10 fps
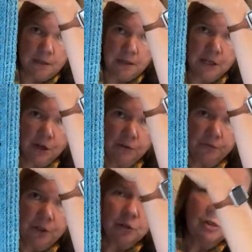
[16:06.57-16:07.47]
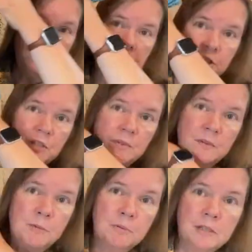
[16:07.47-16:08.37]
Eco Fusion, which is
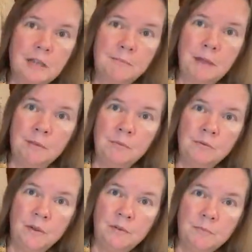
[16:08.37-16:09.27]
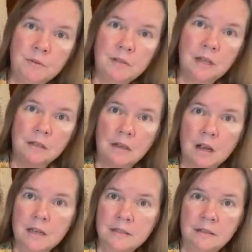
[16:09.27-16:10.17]
50% bamboo, 50%
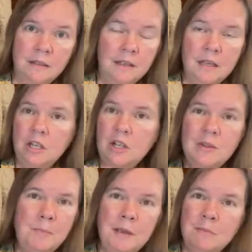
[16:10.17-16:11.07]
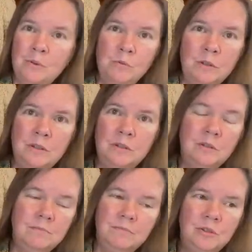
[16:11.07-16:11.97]
cotton. The bamboo would
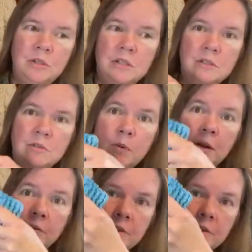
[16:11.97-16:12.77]
do just as well for